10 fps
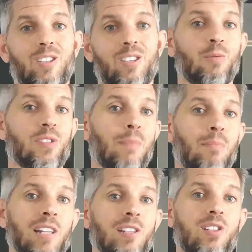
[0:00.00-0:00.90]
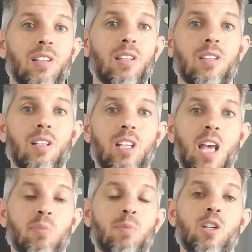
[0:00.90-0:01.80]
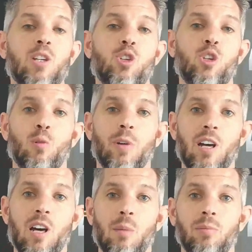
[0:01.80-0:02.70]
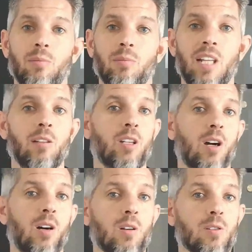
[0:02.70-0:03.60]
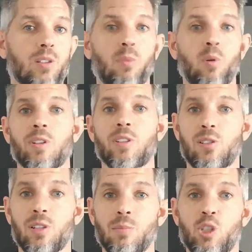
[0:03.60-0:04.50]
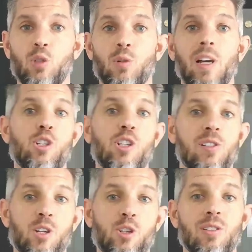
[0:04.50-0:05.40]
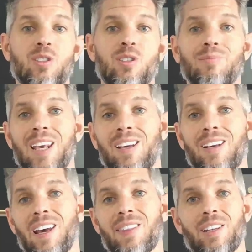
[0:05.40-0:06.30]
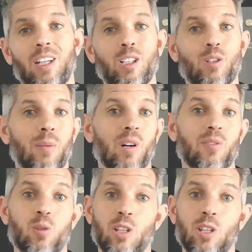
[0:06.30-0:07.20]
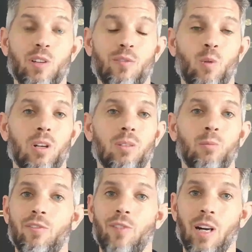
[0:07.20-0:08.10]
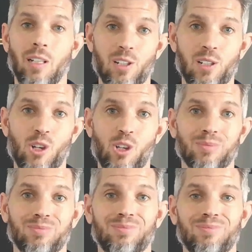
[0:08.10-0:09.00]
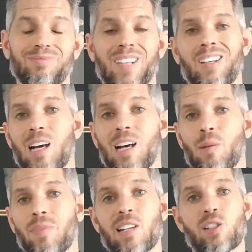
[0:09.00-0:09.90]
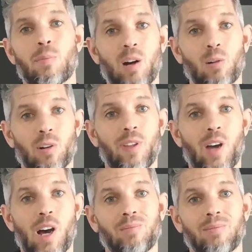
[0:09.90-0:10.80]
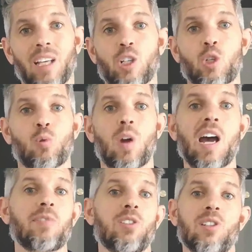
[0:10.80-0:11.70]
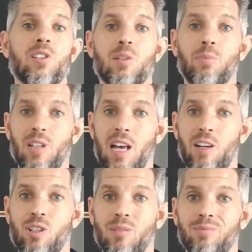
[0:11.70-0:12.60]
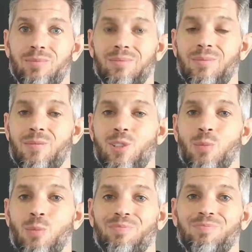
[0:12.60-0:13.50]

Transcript: see, it was that mindset that kept me showing up. Daily calls, support systems, strategy sessions. And then in November of 2024, we finalized the merger. Now, that's the power of thought. It drives disciplined action. So